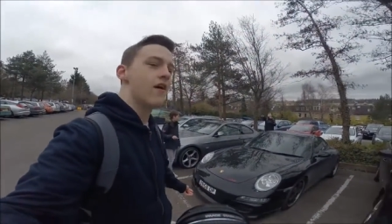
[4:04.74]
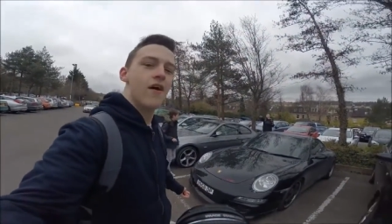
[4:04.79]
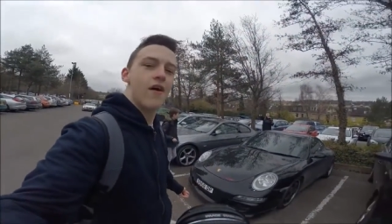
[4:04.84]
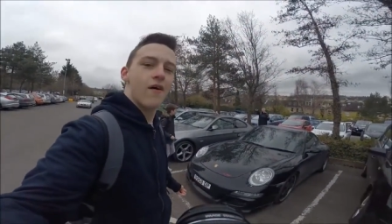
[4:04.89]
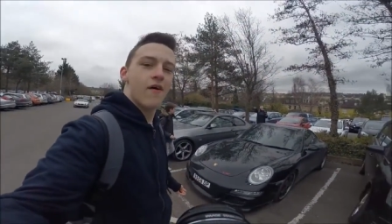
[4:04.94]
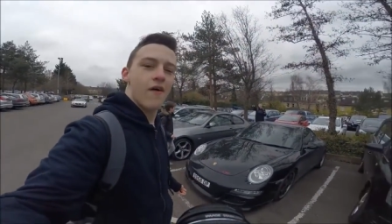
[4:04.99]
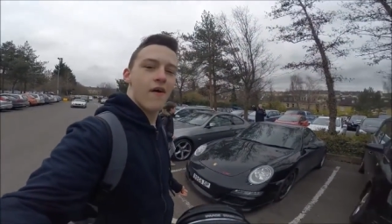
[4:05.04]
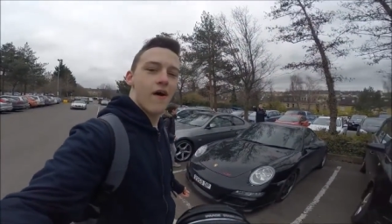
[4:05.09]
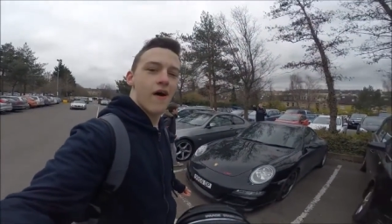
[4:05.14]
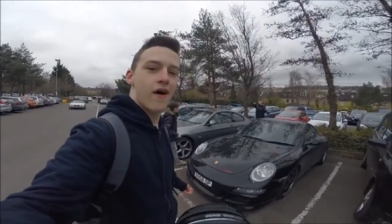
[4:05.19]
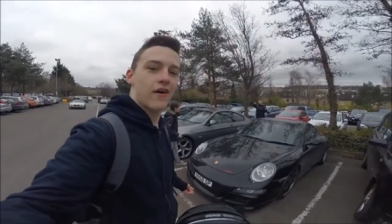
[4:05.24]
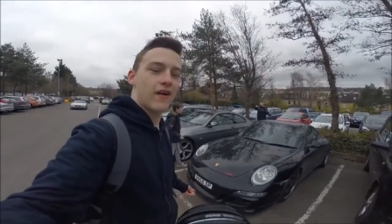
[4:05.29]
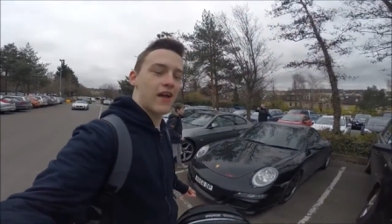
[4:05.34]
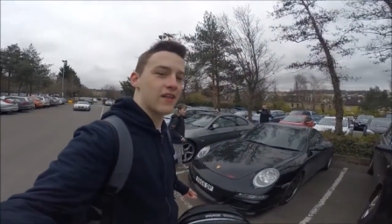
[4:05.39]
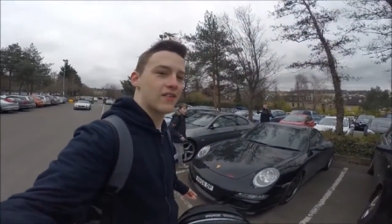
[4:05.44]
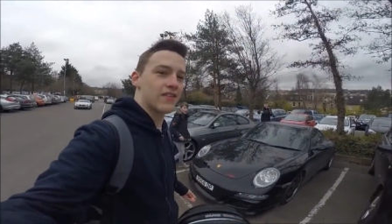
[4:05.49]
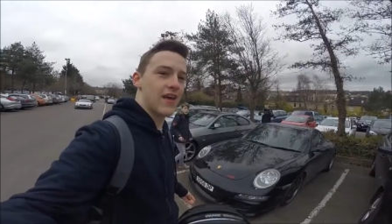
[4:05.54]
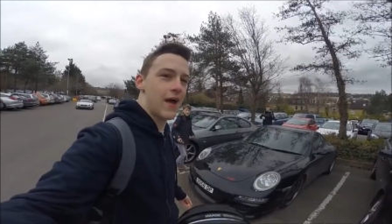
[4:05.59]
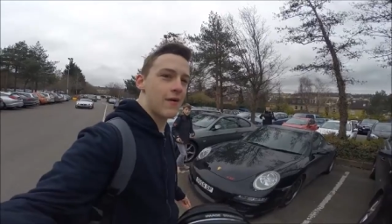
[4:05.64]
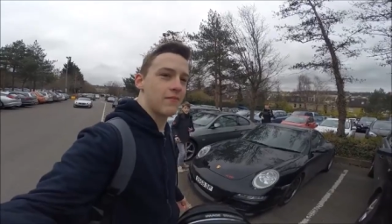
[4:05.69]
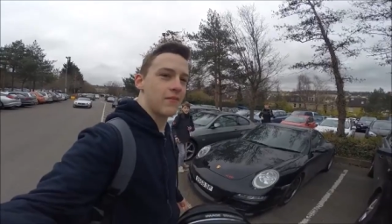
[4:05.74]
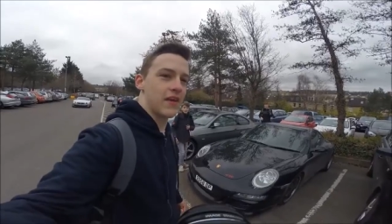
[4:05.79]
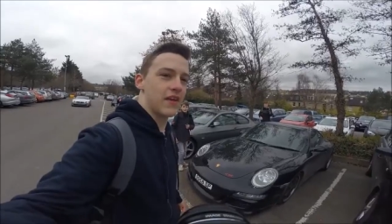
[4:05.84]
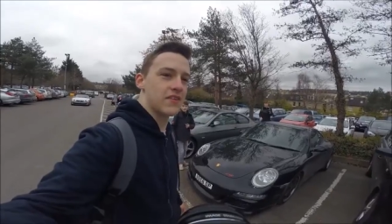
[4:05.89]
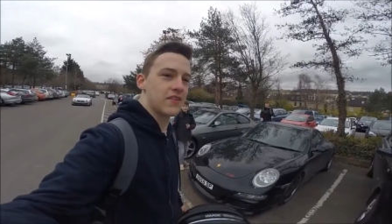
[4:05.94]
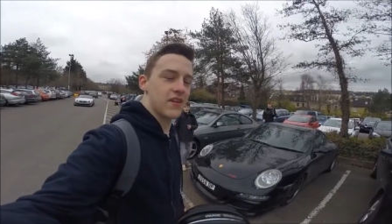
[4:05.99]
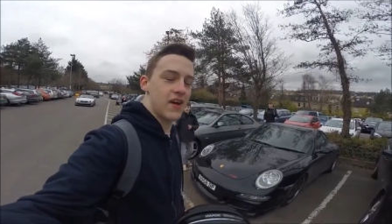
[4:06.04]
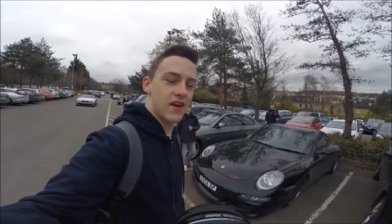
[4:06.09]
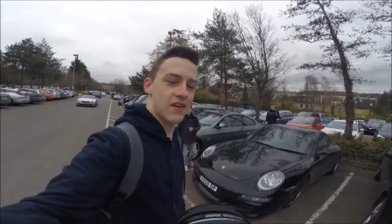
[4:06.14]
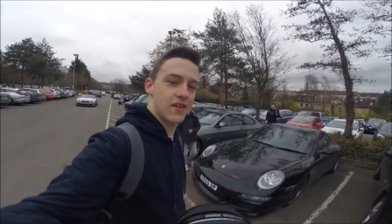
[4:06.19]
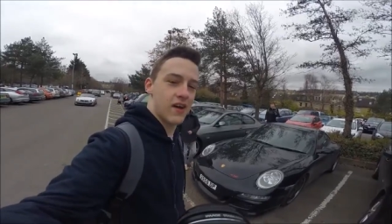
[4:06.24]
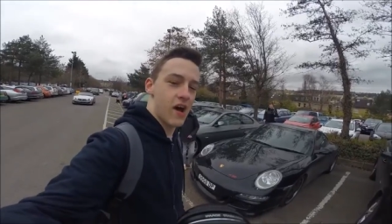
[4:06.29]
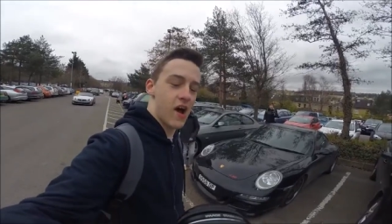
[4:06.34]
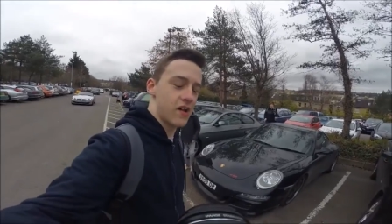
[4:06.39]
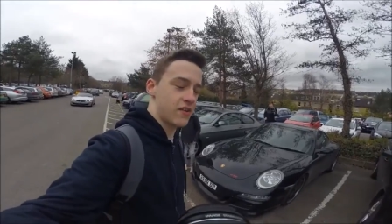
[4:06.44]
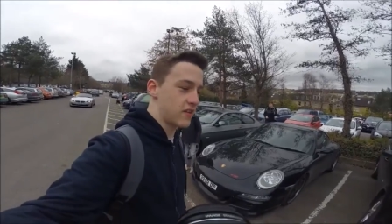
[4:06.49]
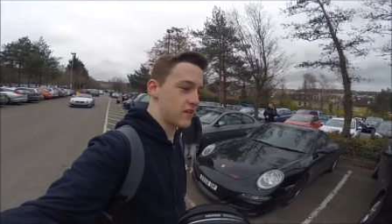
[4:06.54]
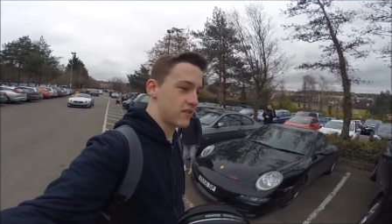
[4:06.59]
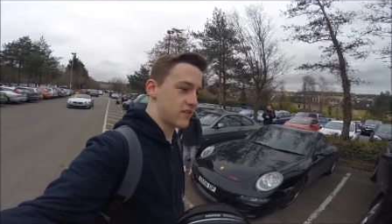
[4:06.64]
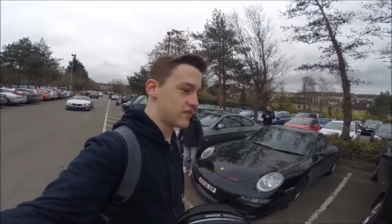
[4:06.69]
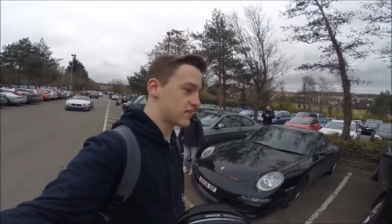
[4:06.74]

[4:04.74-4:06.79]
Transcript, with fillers: Sam did, okay, Sam did. I, I, didn't